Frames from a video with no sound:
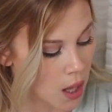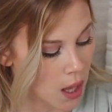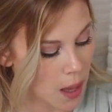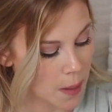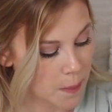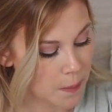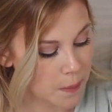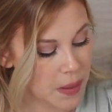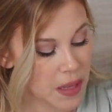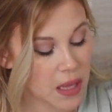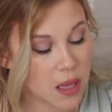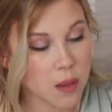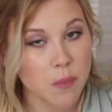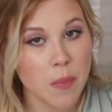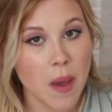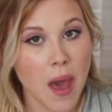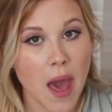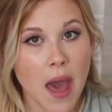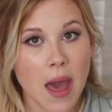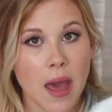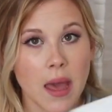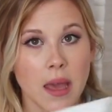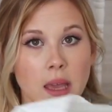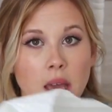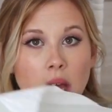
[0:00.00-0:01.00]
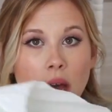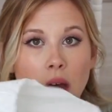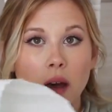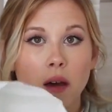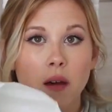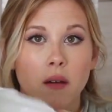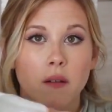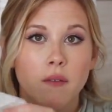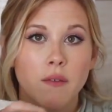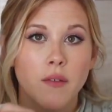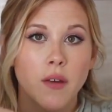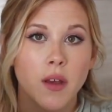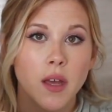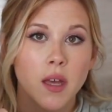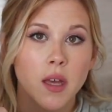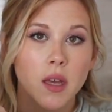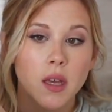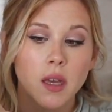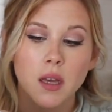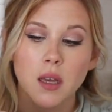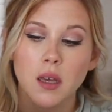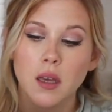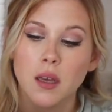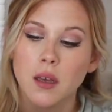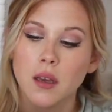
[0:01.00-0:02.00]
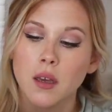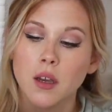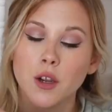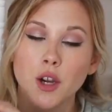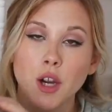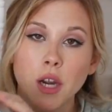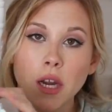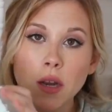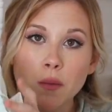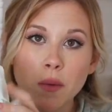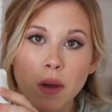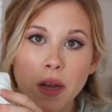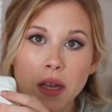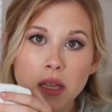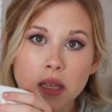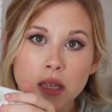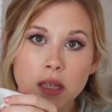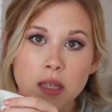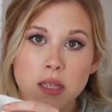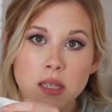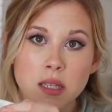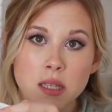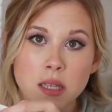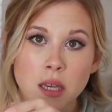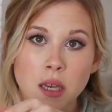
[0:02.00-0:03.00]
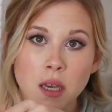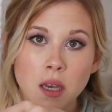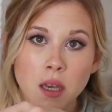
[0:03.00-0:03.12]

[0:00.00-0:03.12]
a big bag of green ones